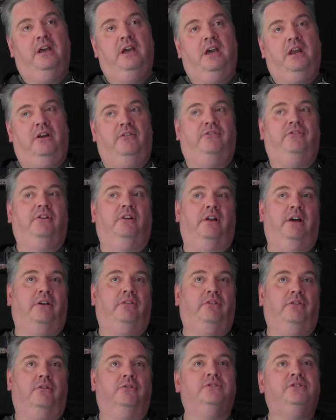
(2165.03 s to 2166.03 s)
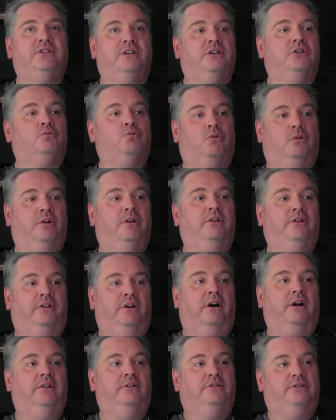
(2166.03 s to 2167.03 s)
And I feel like those things weren't
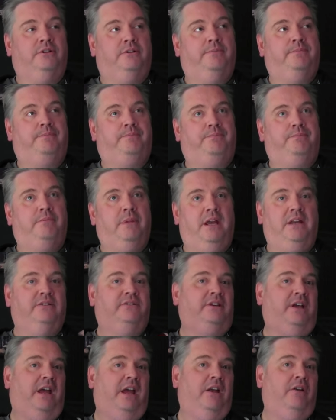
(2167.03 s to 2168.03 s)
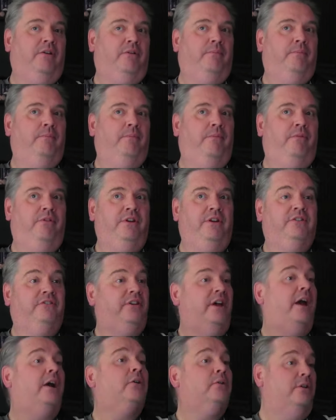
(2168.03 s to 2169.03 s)
done to maintain the
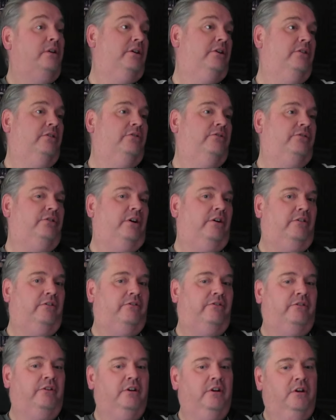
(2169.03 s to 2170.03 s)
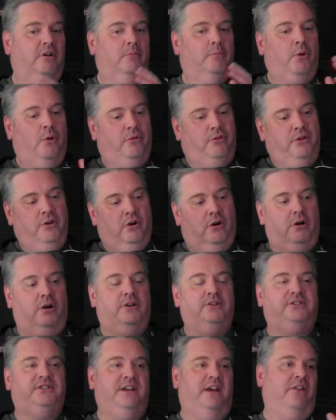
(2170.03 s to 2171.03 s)
integrity of of both the
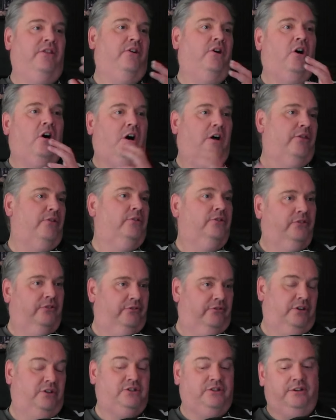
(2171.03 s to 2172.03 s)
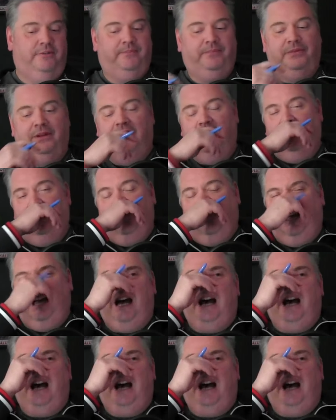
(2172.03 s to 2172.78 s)
artist and the author's vision. Mm-hmm.